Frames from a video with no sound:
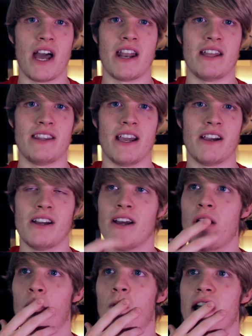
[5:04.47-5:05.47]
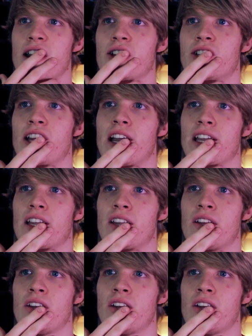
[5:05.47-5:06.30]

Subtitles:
that in there. Wait a second.